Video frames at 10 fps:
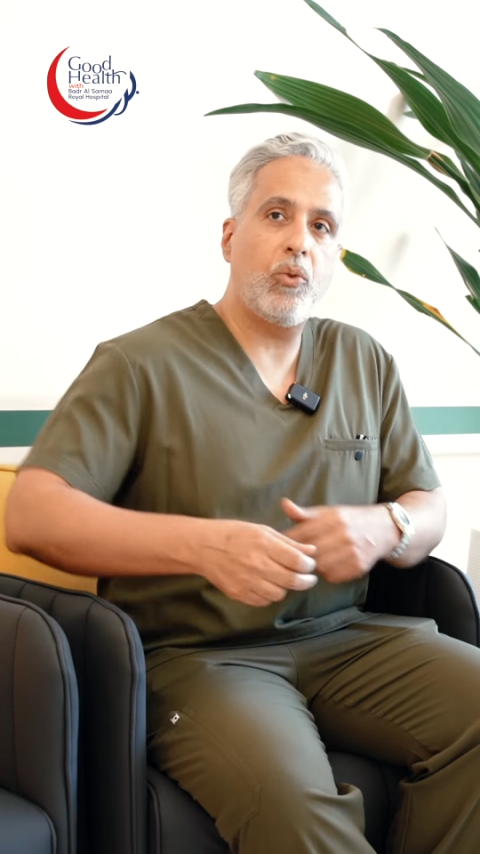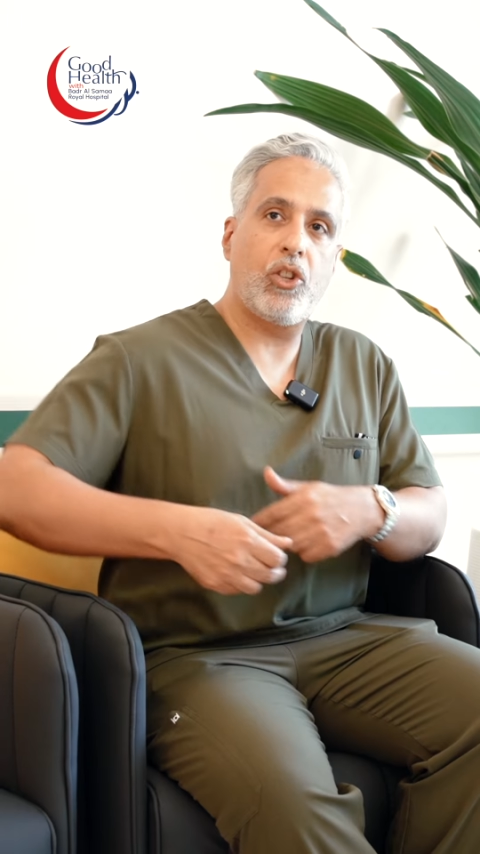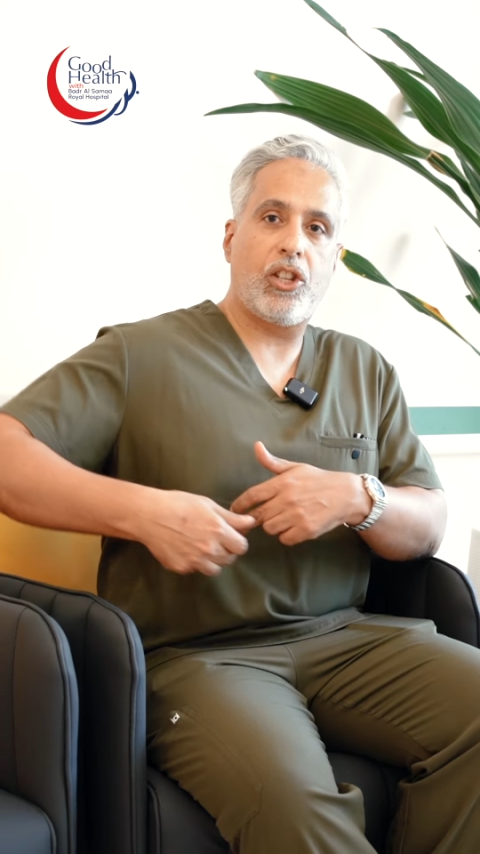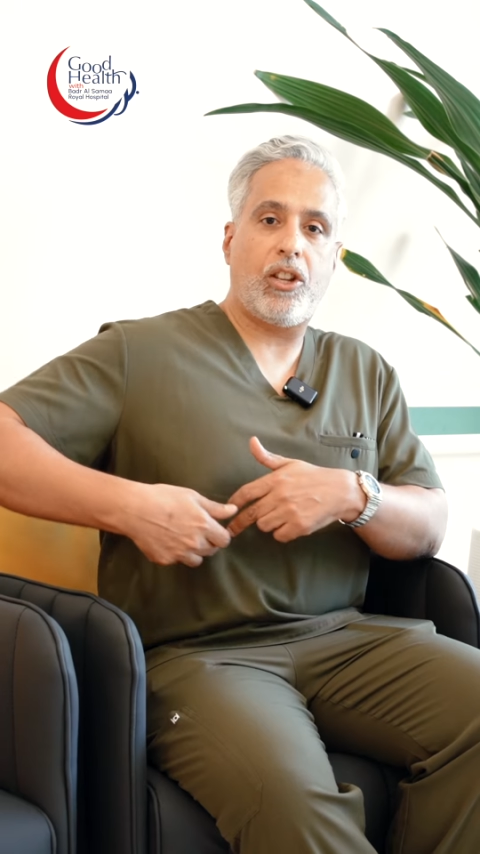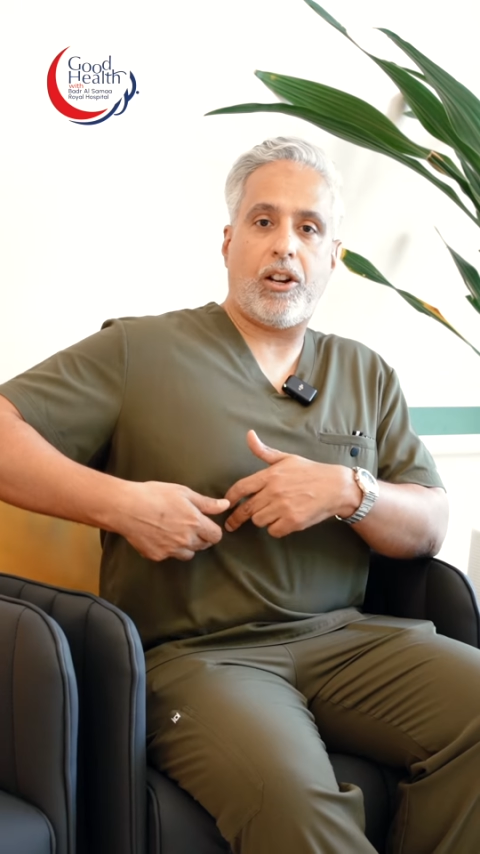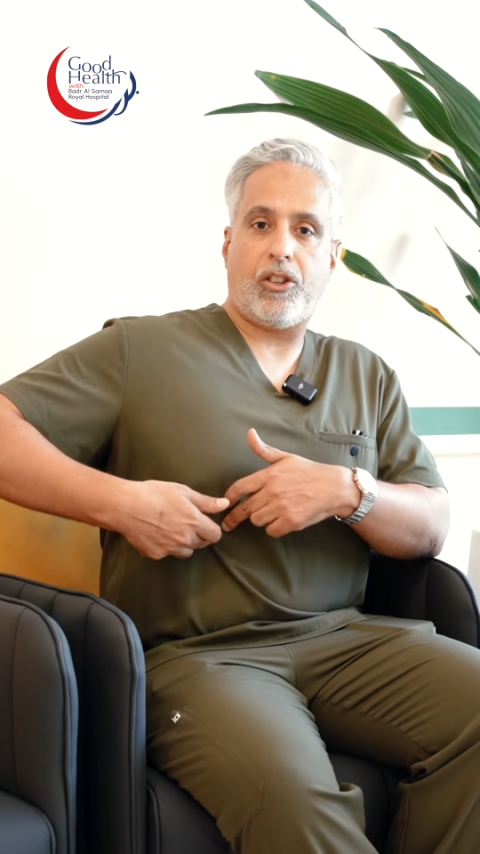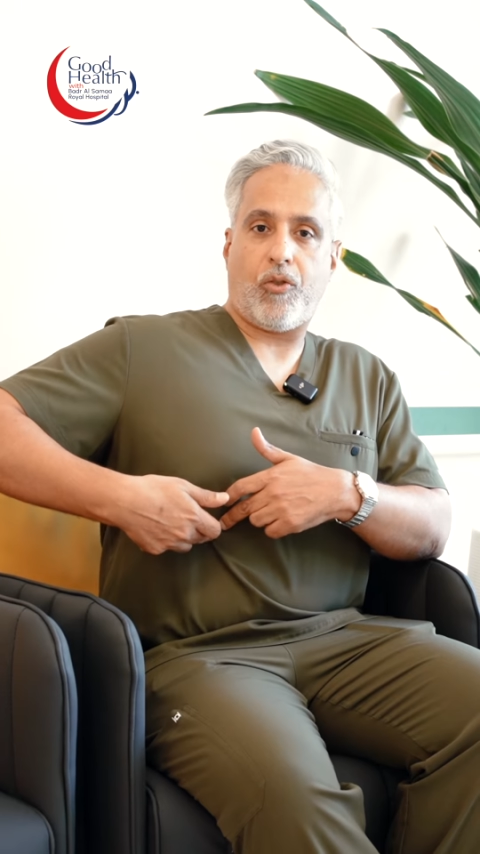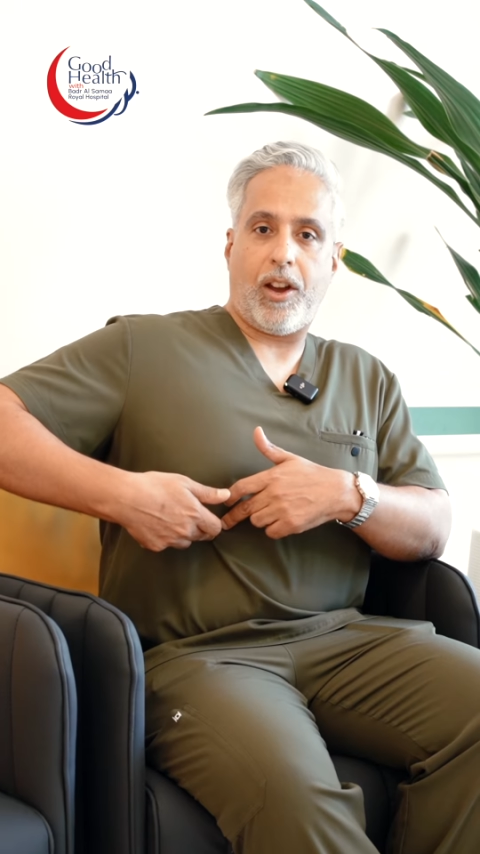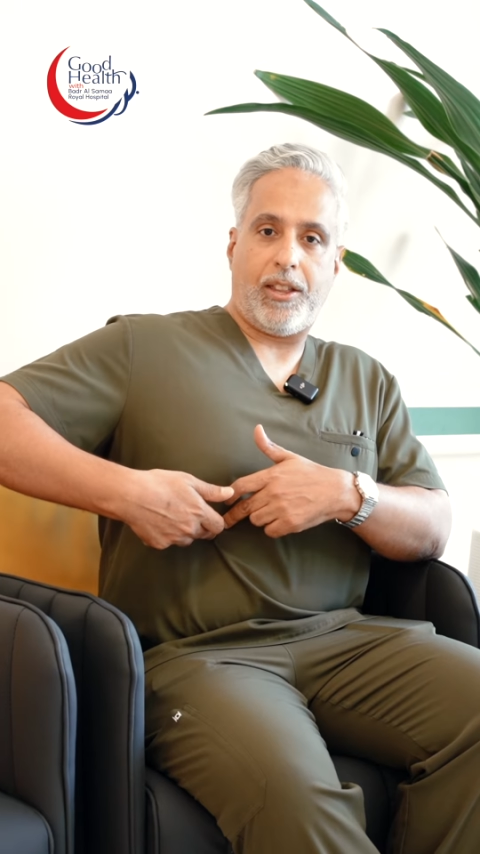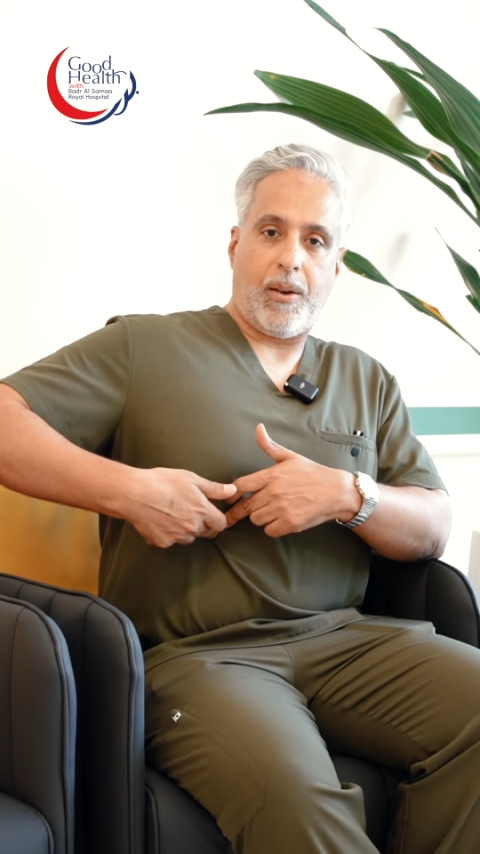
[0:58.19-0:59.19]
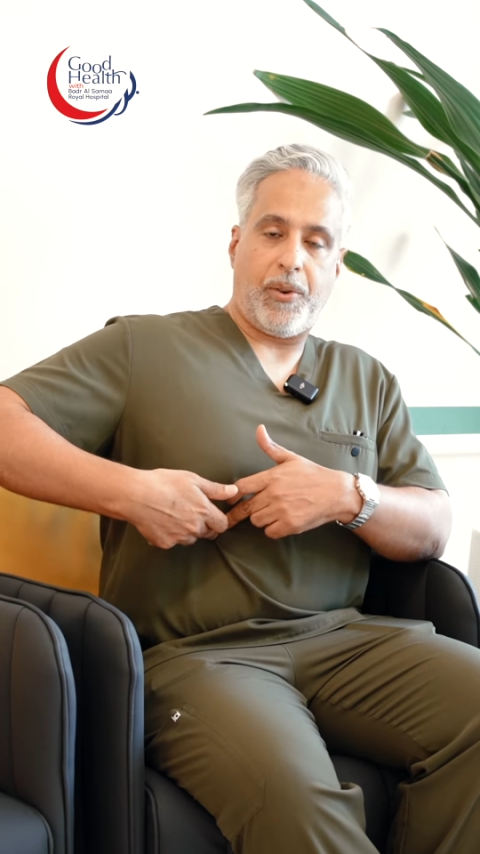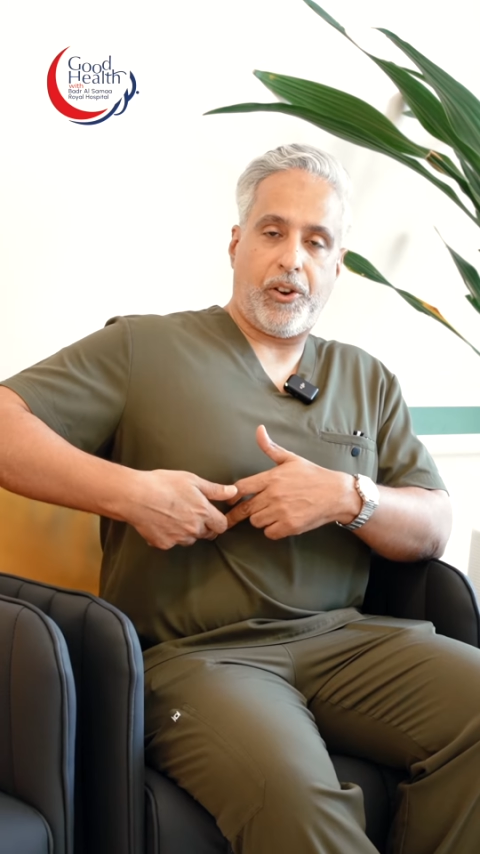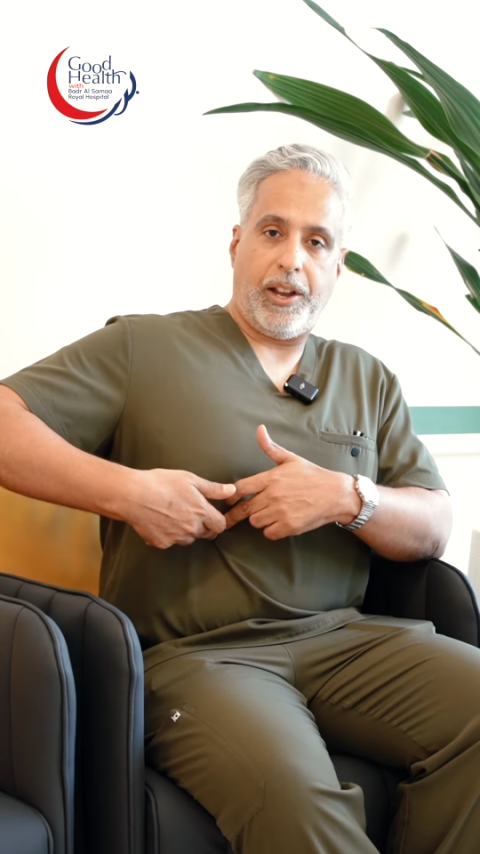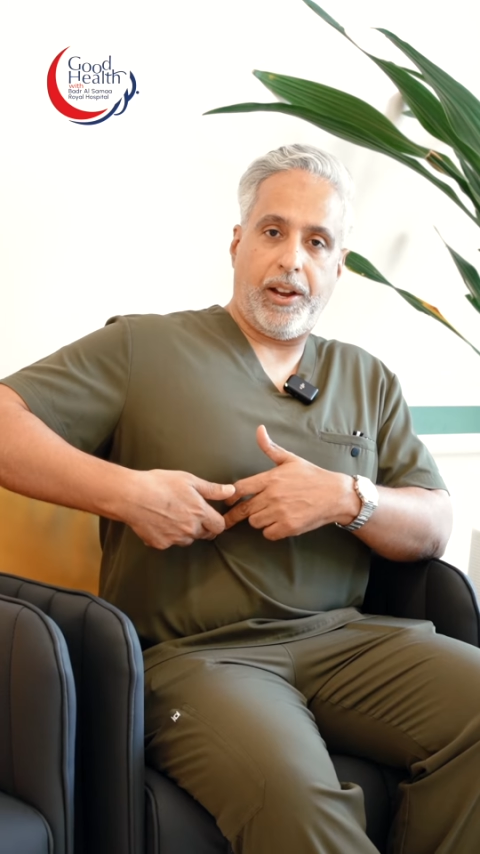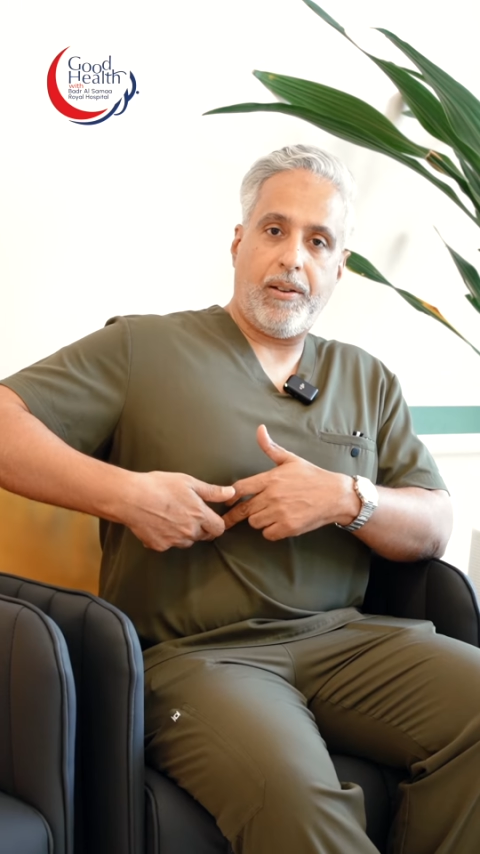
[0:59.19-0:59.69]
which starts right up
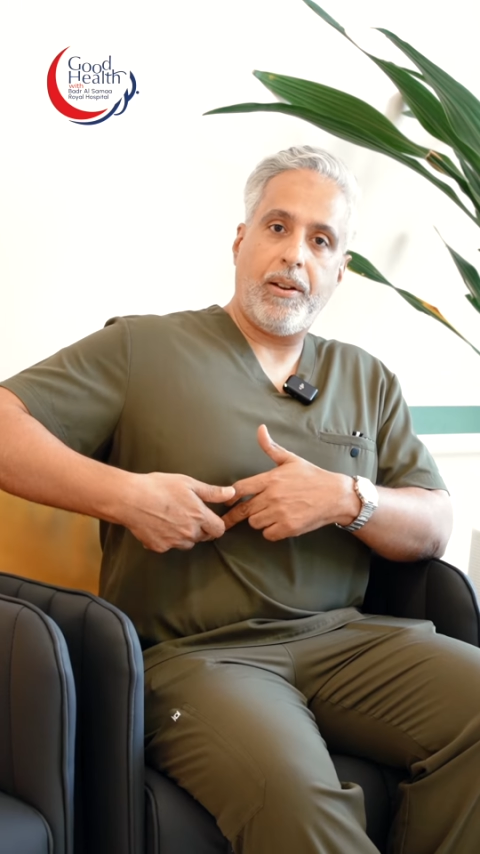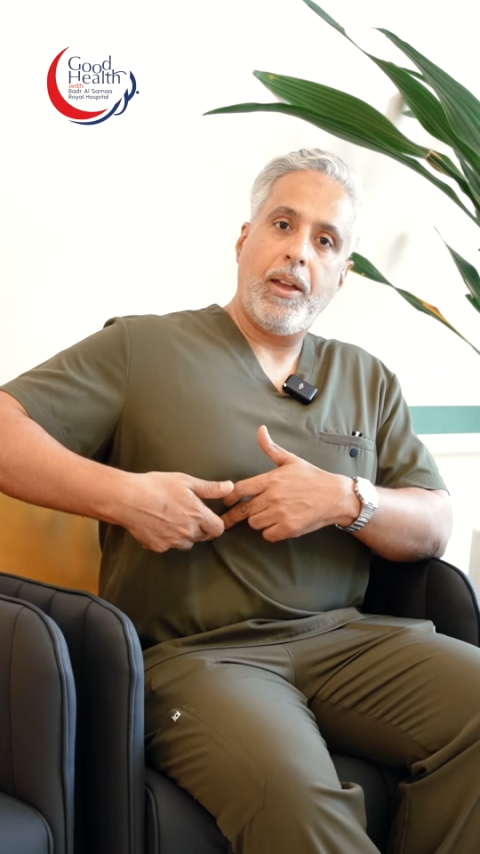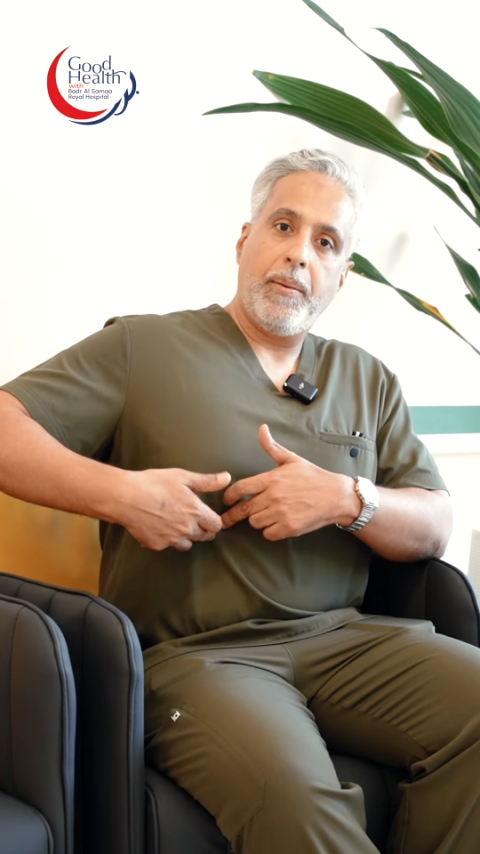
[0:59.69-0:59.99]
here,